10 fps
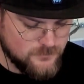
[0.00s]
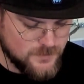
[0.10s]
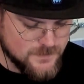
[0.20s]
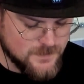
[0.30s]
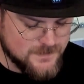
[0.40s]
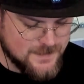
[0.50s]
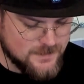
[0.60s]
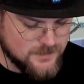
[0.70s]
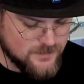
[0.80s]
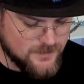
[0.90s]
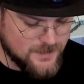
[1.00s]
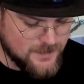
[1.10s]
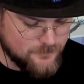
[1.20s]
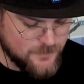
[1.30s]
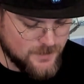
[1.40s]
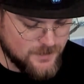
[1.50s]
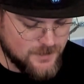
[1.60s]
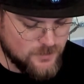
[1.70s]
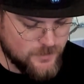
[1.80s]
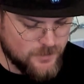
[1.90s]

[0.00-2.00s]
was gonna say, do you think they'd let me get away